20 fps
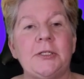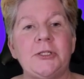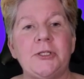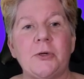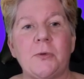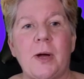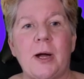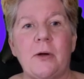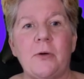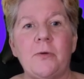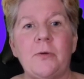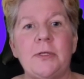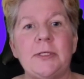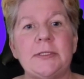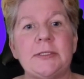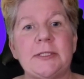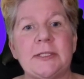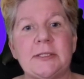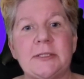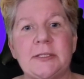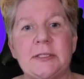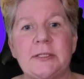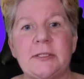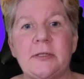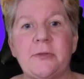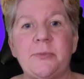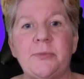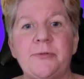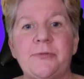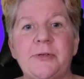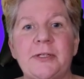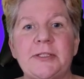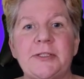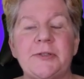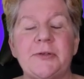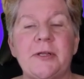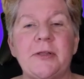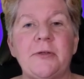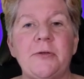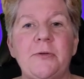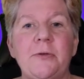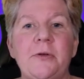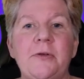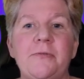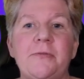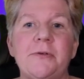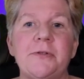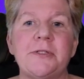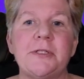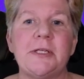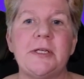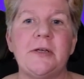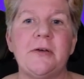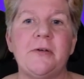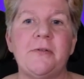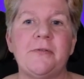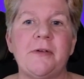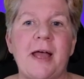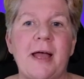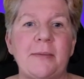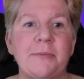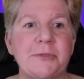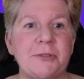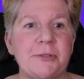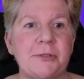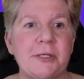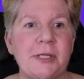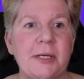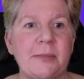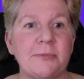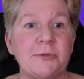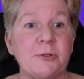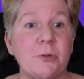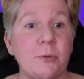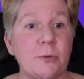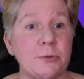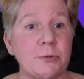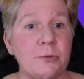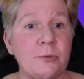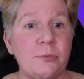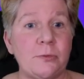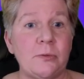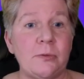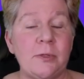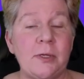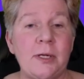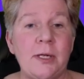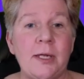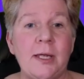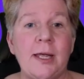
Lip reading: João is assistant professor at the University of Amsterdam's Law School